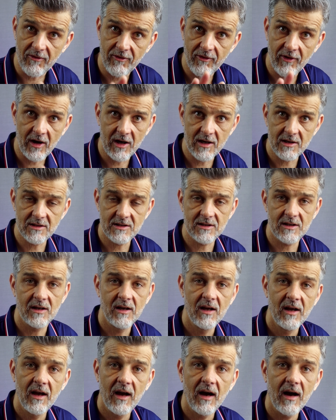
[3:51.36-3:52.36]
First
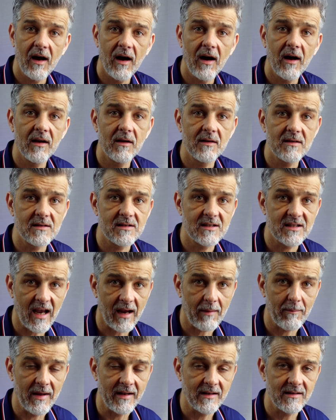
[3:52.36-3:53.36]

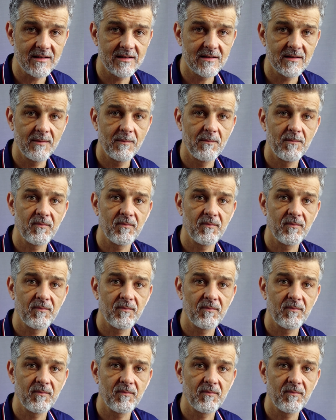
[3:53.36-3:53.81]
segments,